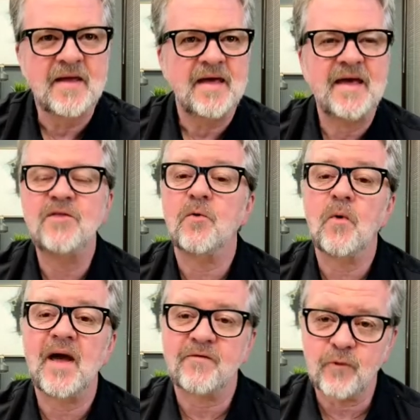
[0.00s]
Either
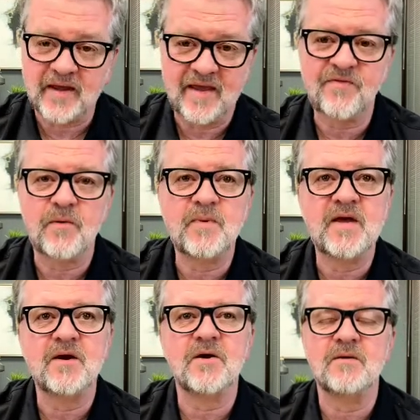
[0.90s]
way, if we get them
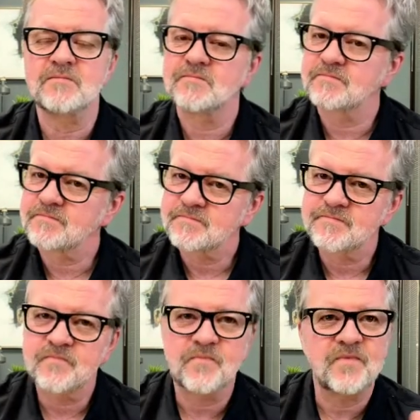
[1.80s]
here,
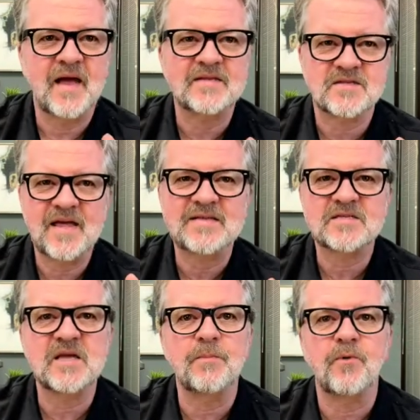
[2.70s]
that's
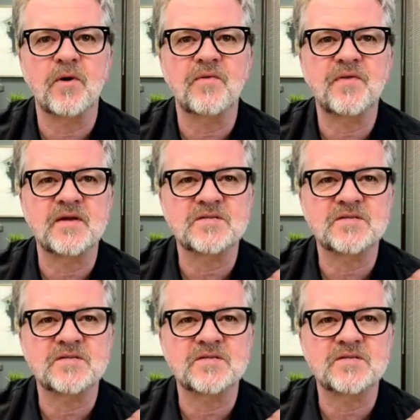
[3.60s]
the important thing.